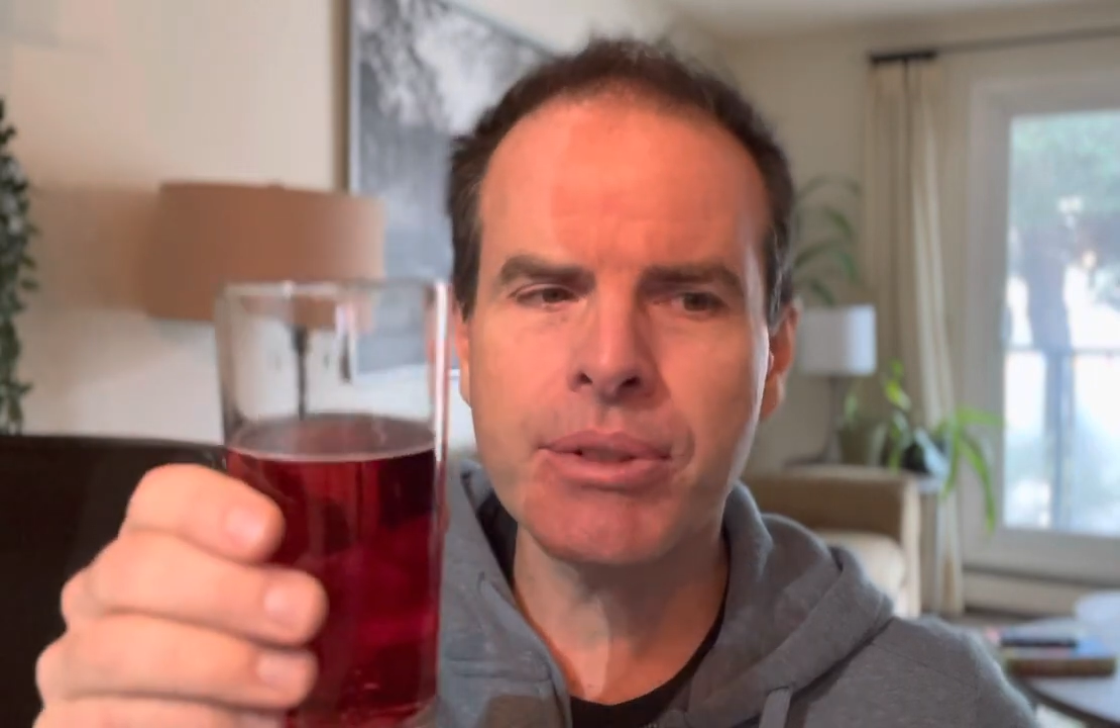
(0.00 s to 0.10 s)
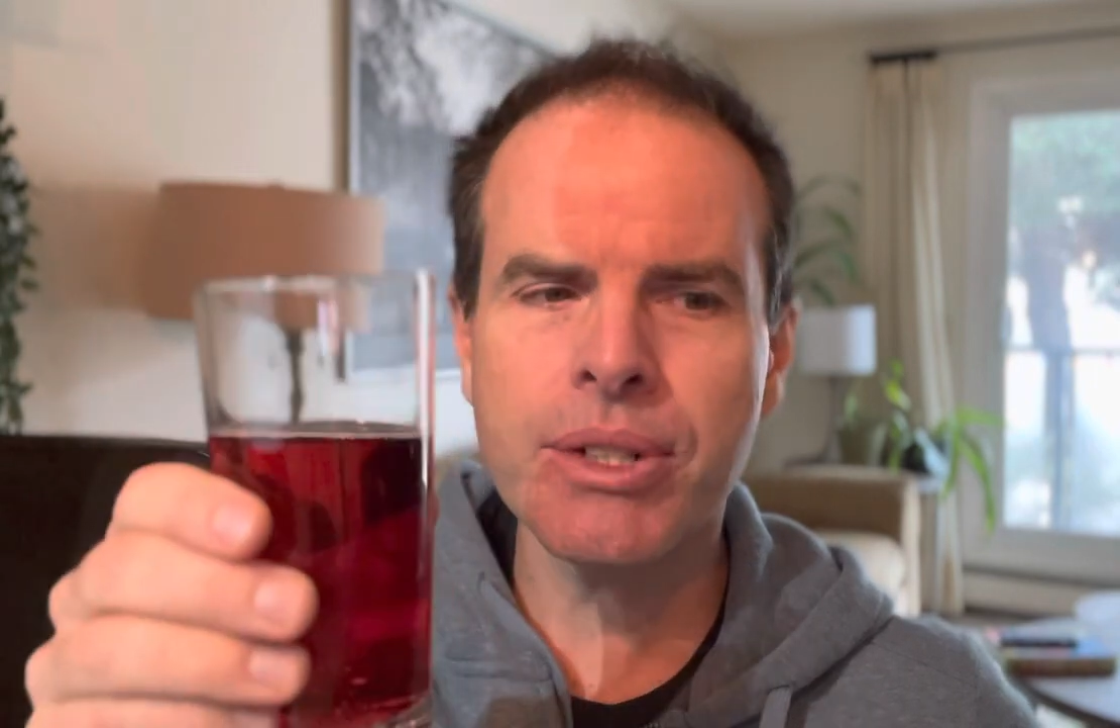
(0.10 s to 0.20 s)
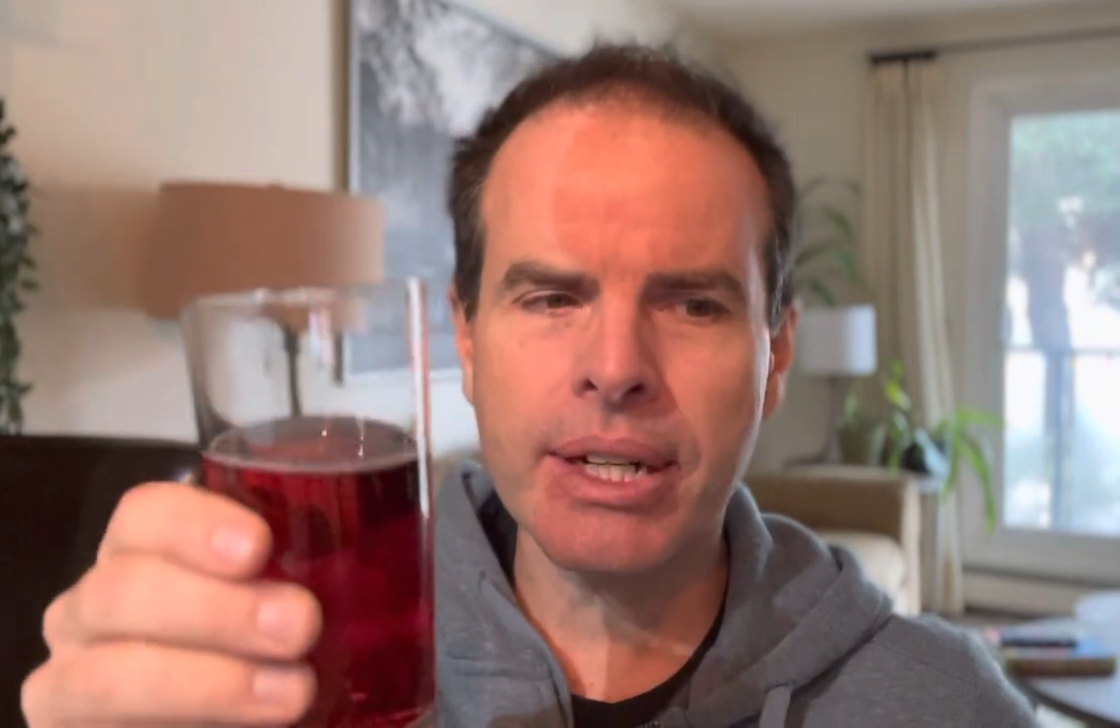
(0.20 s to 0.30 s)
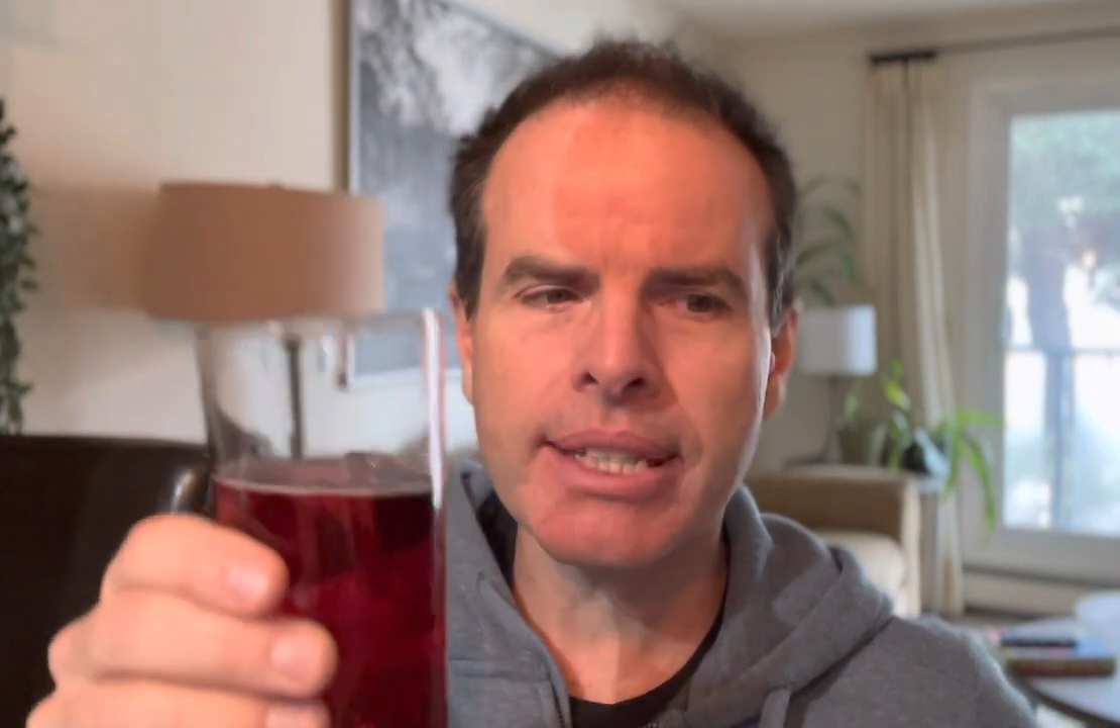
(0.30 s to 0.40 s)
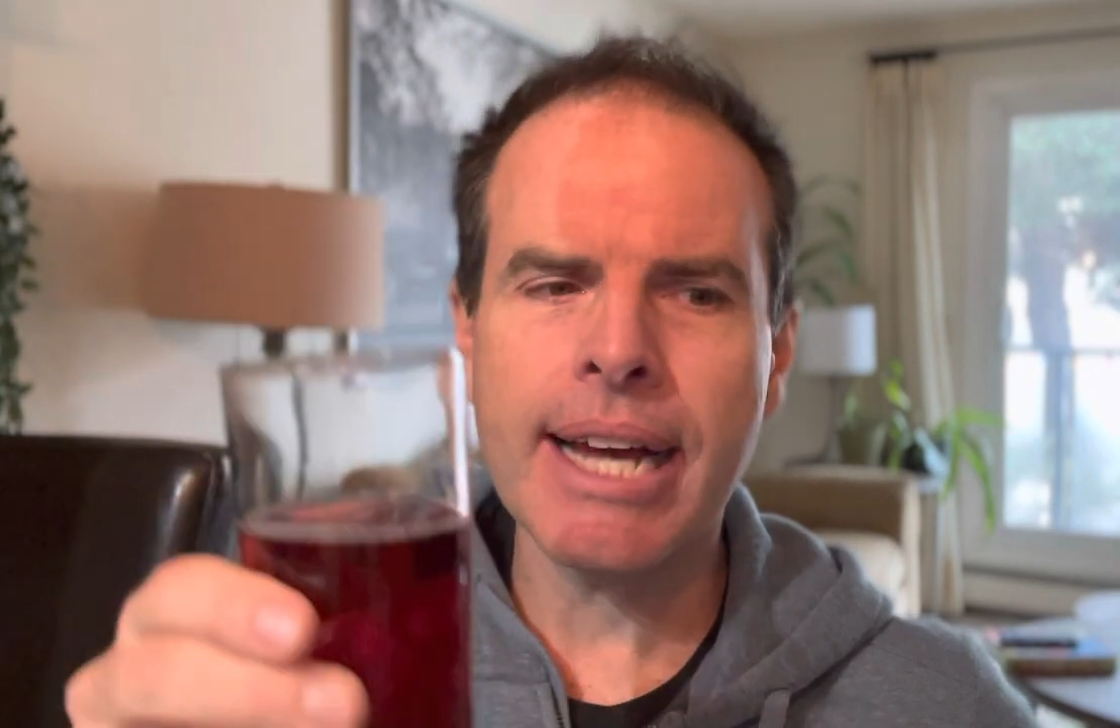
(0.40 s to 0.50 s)
would
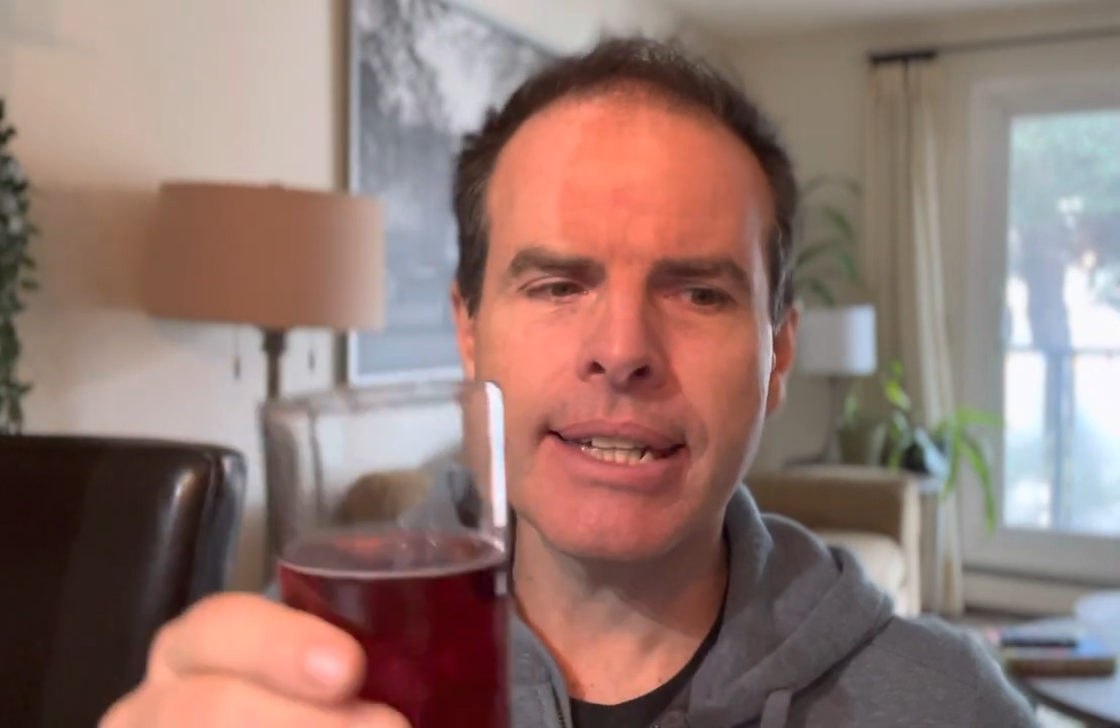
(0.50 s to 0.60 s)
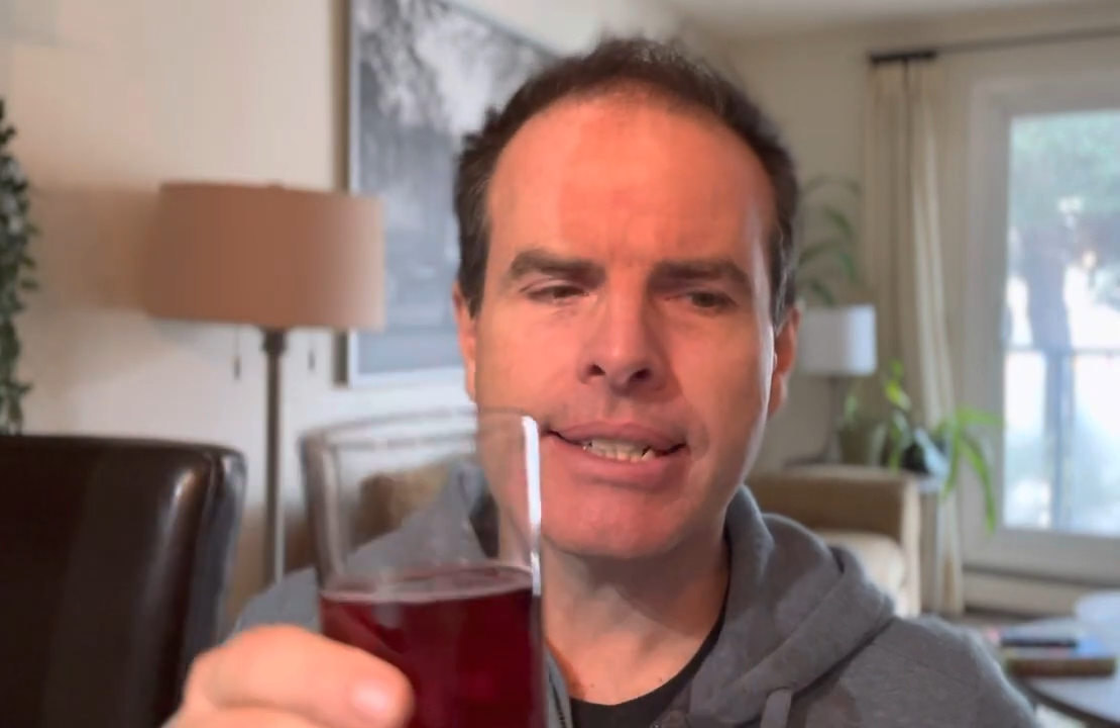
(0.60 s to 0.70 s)
drink that.